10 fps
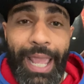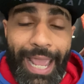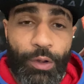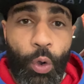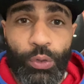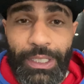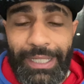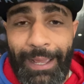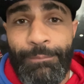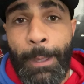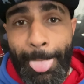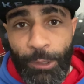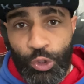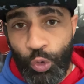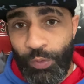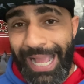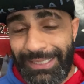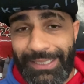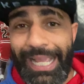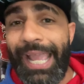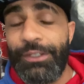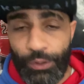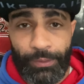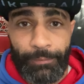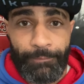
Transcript: And holding them to that standard